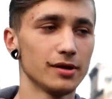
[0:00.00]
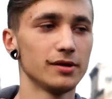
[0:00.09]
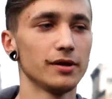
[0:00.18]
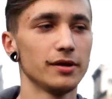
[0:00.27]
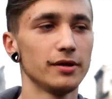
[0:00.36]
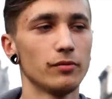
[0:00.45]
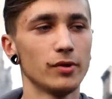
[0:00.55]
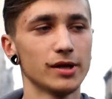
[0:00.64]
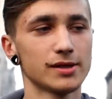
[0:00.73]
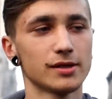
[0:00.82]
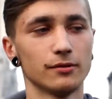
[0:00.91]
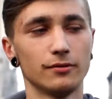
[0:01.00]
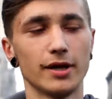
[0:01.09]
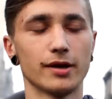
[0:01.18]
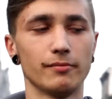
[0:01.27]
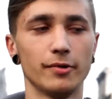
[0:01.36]
in, in the West, so
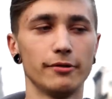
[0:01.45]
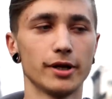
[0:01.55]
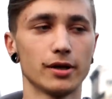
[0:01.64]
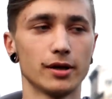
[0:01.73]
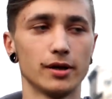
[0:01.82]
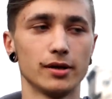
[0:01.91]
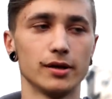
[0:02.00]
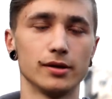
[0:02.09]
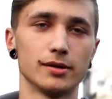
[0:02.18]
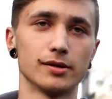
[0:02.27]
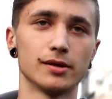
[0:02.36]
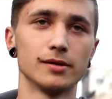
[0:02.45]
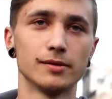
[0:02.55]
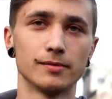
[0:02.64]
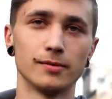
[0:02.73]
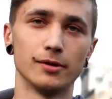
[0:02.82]
like America
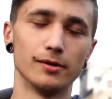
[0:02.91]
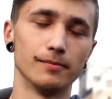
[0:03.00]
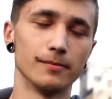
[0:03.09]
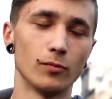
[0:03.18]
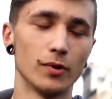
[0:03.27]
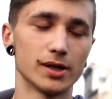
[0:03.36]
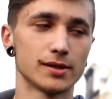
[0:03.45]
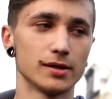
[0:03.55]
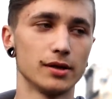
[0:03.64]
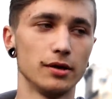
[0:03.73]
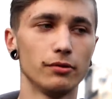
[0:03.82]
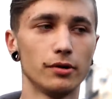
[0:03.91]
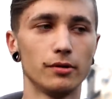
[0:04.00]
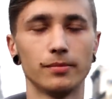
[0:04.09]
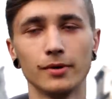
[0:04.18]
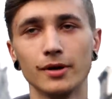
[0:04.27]
and um, West
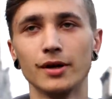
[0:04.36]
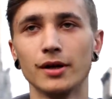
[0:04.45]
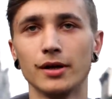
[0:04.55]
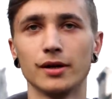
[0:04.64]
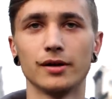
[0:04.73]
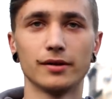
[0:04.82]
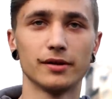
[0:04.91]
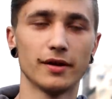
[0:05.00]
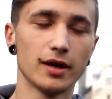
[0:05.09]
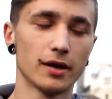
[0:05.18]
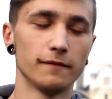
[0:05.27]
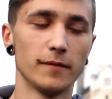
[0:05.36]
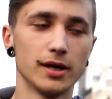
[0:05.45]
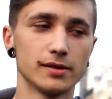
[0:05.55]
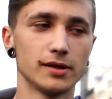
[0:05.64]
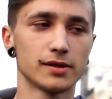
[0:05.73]
Europe, they have
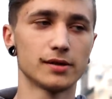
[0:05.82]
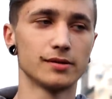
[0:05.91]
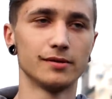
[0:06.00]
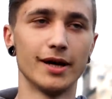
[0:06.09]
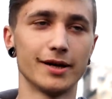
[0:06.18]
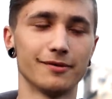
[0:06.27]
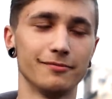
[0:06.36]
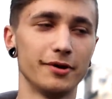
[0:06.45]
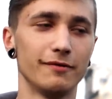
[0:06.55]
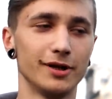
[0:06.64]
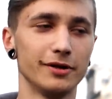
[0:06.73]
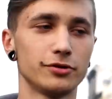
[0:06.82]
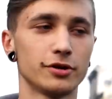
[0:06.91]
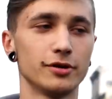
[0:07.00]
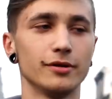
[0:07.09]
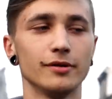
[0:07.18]
made this like
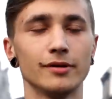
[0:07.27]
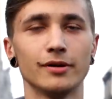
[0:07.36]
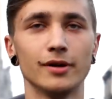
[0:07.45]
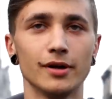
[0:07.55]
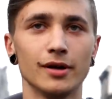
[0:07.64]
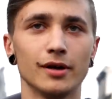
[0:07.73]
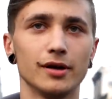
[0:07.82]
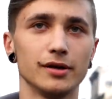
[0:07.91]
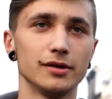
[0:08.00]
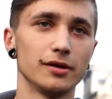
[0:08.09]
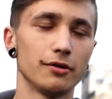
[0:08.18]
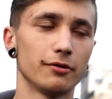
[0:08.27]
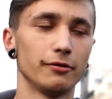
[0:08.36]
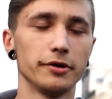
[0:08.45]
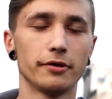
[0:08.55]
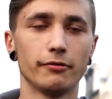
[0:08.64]
revolution in
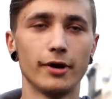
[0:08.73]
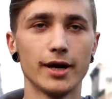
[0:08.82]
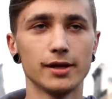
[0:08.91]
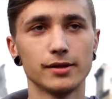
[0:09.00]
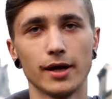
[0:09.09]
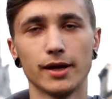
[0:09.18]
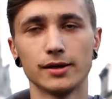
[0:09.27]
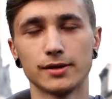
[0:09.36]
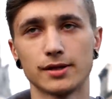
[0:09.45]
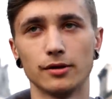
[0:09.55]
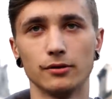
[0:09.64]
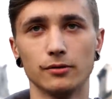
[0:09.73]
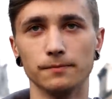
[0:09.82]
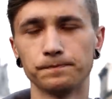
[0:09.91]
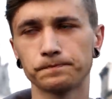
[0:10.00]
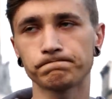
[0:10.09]
Ukraine, and so
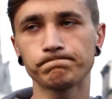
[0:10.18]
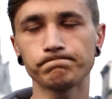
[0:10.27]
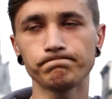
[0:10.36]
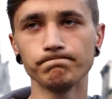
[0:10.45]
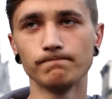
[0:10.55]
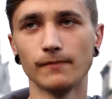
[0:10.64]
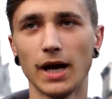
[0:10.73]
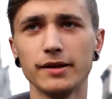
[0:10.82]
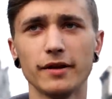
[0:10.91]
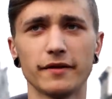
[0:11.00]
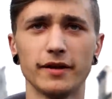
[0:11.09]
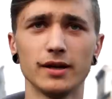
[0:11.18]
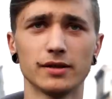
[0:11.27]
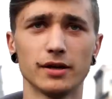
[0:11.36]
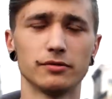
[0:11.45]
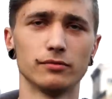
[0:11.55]
I don't
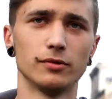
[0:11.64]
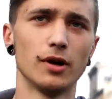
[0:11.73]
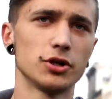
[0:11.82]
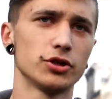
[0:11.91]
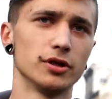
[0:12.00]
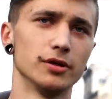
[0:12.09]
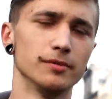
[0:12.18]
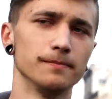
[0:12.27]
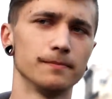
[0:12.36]
think that Russia